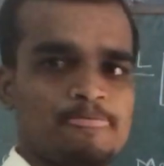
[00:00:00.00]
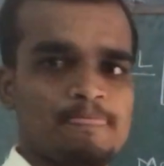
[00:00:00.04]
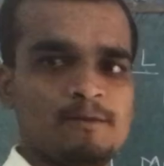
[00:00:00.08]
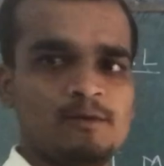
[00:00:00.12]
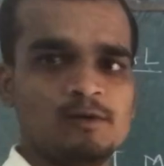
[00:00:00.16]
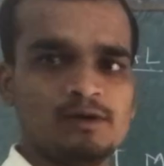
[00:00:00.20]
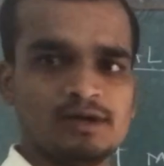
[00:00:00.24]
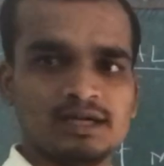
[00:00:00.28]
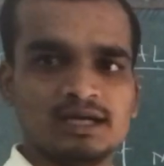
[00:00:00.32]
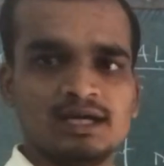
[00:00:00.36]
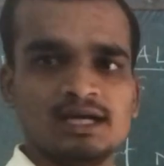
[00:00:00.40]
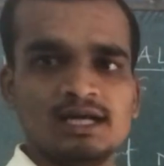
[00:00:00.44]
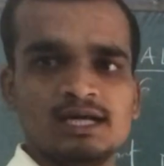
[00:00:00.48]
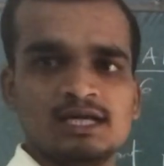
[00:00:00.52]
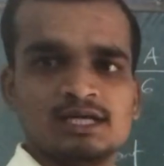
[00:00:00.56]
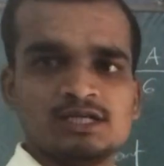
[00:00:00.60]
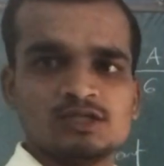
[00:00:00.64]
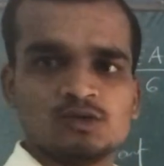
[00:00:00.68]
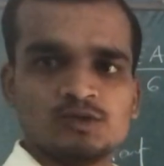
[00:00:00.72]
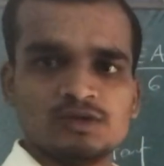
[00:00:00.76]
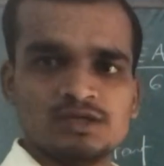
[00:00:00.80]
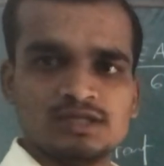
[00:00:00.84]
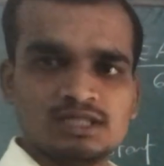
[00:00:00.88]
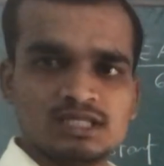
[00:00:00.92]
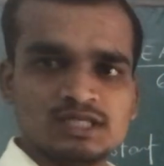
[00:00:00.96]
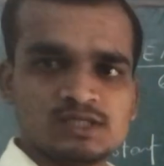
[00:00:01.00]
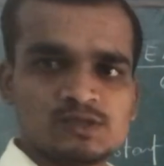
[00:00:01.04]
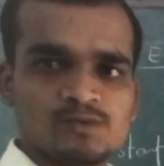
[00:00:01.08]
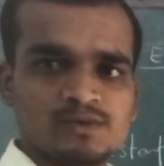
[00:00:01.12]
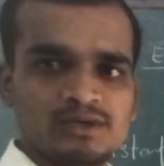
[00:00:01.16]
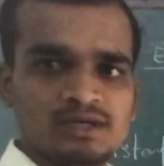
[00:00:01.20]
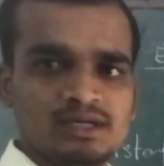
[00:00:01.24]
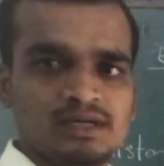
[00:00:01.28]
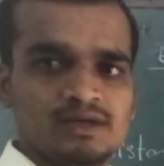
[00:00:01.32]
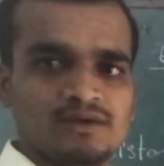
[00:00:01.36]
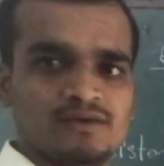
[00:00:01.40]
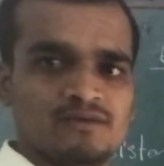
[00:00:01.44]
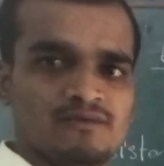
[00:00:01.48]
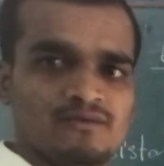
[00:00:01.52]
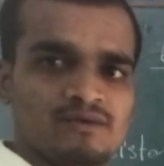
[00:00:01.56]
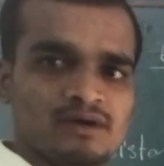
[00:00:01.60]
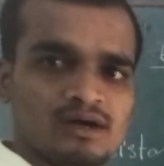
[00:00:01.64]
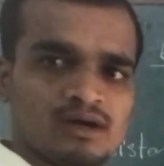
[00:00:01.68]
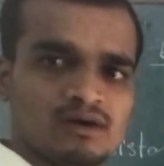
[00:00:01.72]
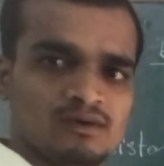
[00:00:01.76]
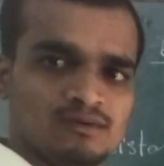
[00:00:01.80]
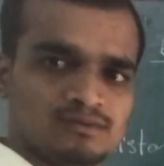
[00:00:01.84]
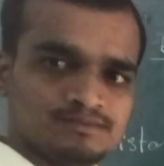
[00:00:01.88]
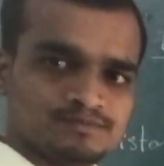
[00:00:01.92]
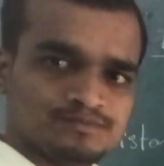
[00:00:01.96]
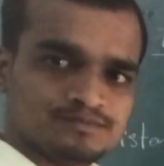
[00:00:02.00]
Okay, so in this way we can